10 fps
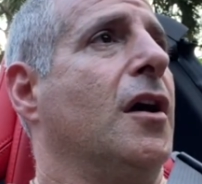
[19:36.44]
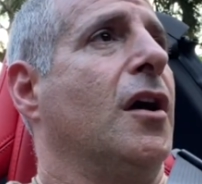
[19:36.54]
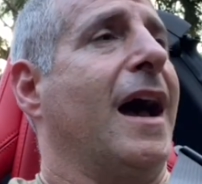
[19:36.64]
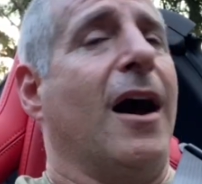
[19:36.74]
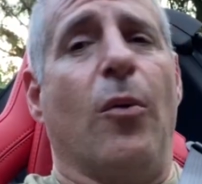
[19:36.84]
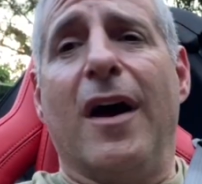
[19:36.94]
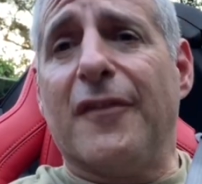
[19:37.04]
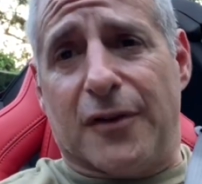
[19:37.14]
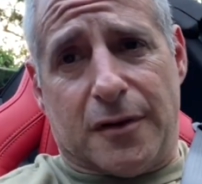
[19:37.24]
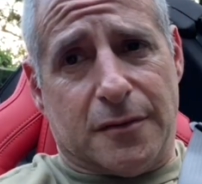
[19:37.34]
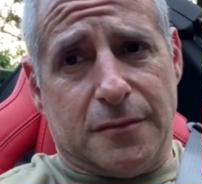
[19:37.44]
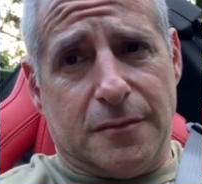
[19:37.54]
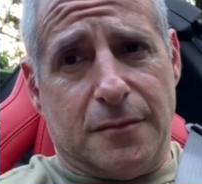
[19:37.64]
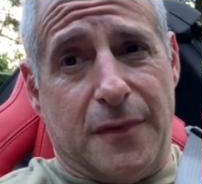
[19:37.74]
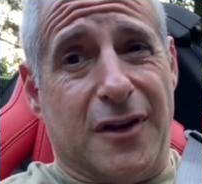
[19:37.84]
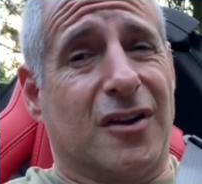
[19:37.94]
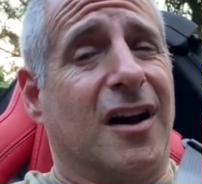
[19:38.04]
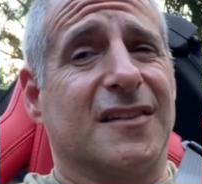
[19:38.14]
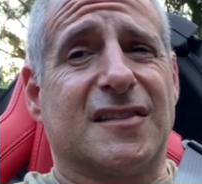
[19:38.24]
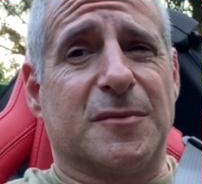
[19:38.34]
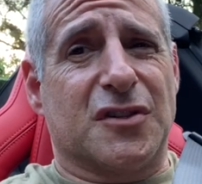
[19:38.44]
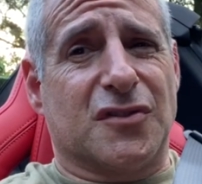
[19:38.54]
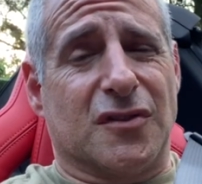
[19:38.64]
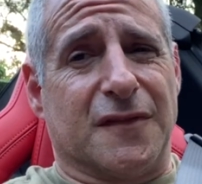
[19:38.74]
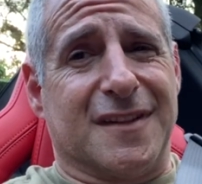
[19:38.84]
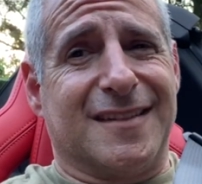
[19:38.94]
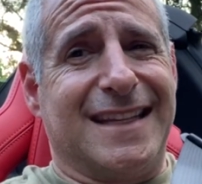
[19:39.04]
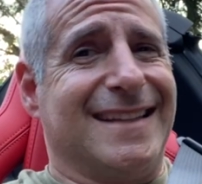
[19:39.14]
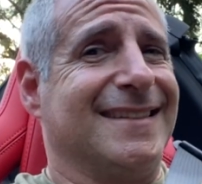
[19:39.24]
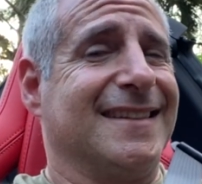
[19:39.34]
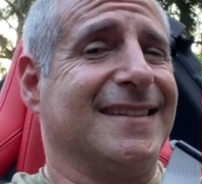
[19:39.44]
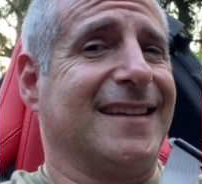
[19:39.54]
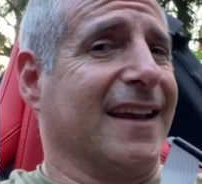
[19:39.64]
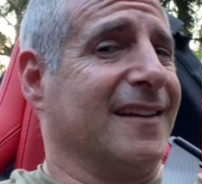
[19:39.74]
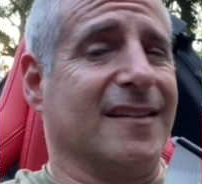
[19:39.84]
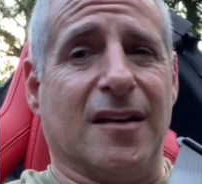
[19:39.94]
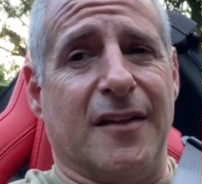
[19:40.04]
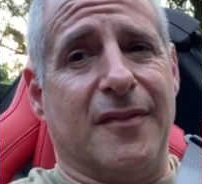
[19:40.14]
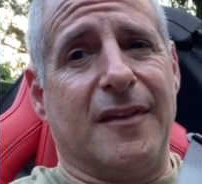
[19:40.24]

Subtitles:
However, their customer service is second to none.